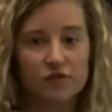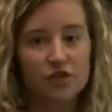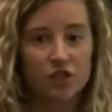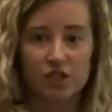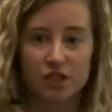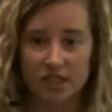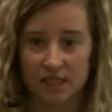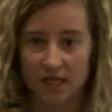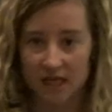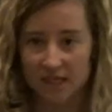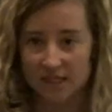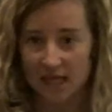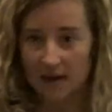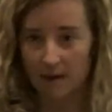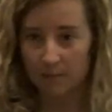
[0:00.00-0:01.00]
just as an
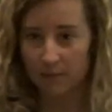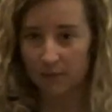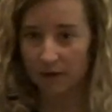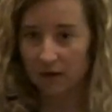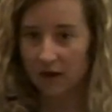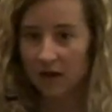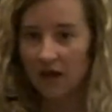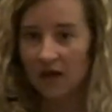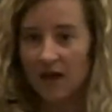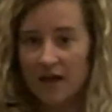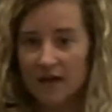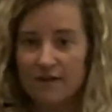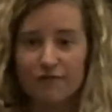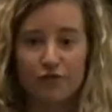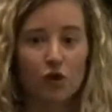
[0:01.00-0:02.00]
example.
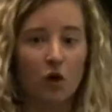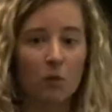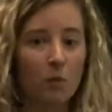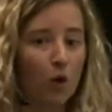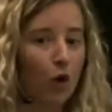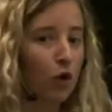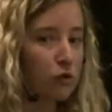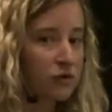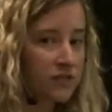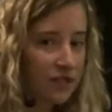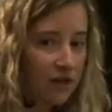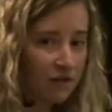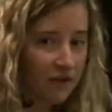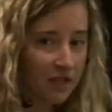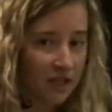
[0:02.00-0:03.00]
If you're more
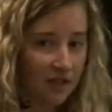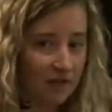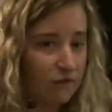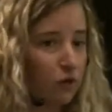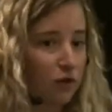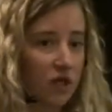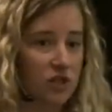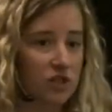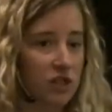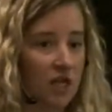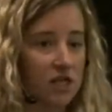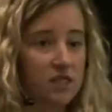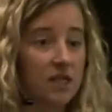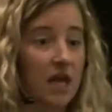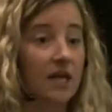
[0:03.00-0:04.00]
conservative, you can
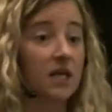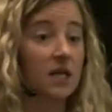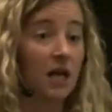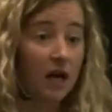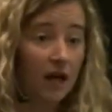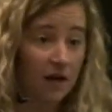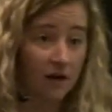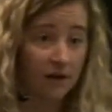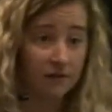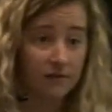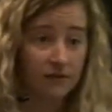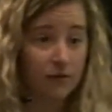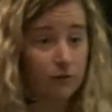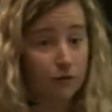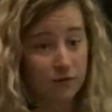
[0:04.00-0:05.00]
just get an
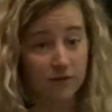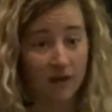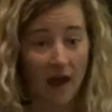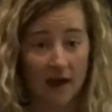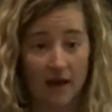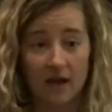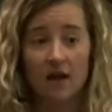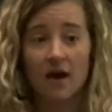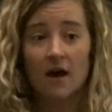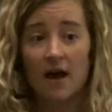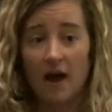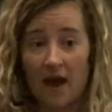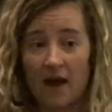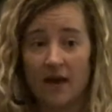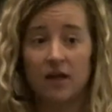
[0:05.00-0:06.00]
alert to say,
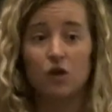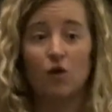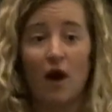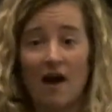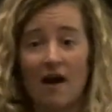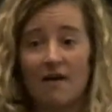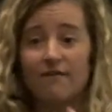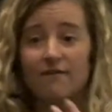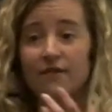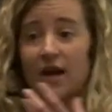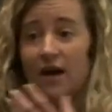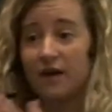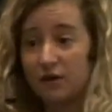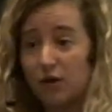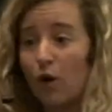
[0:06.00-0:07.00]
hey, you have
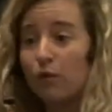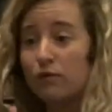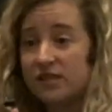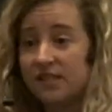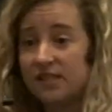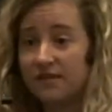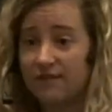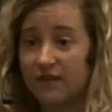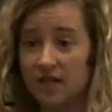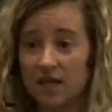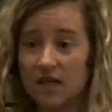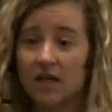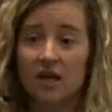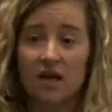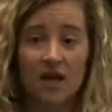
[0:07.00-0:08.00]
a known
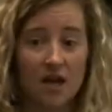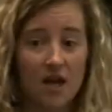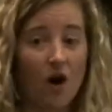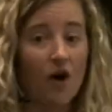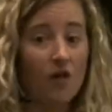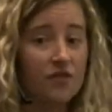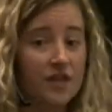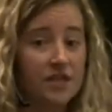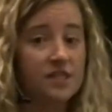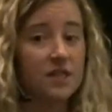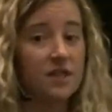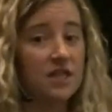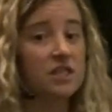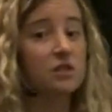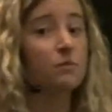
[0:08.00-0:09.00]
CVE on this
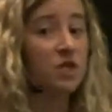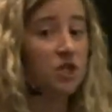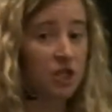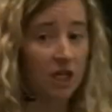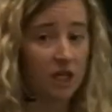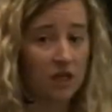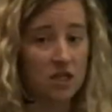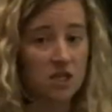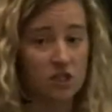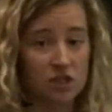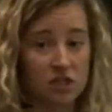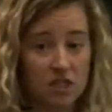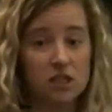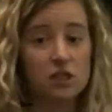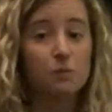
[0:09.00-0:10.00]
and this machine, this
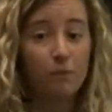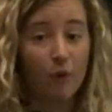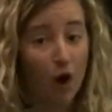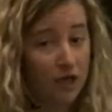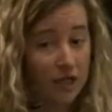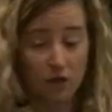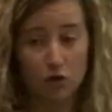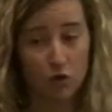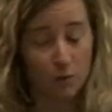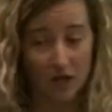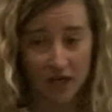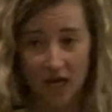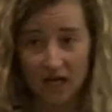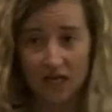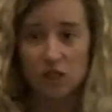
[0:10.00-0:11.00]
and this pod in
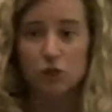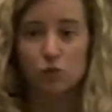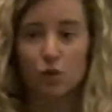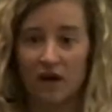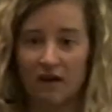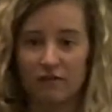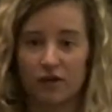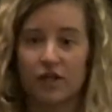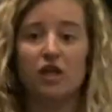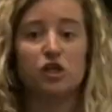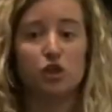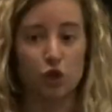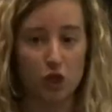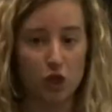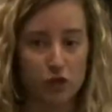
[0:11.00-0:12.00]
Kubernetes, whatever
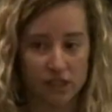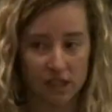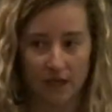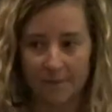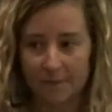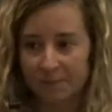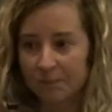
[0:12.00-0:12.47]
that you're using.